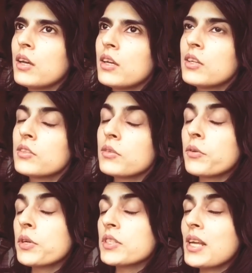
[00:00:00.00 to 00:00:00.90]
so for
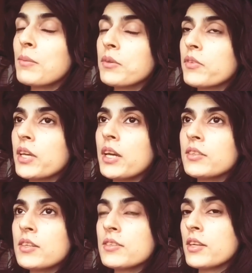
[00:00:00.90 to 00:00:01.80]
example, if the guy
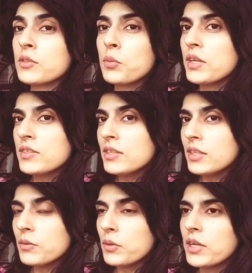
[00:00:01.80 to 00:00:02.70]
says XYZ,
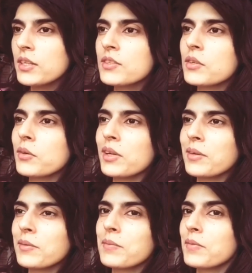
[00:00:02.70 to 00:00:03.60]
right? So
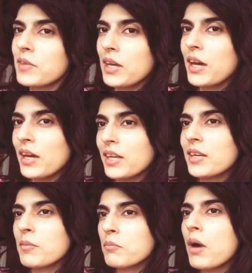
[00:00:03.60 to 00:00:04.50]
I
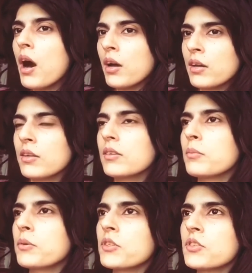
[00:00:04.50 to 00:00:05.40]
mock the
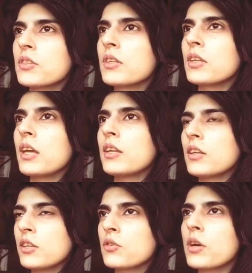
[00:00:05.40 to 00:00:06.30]
person and
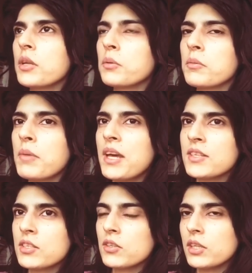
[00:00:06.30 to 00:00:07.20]
I try to
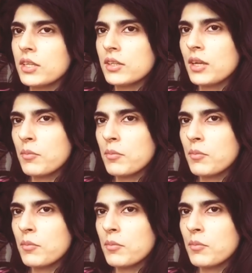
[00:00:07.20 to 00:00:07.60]
emasculate them by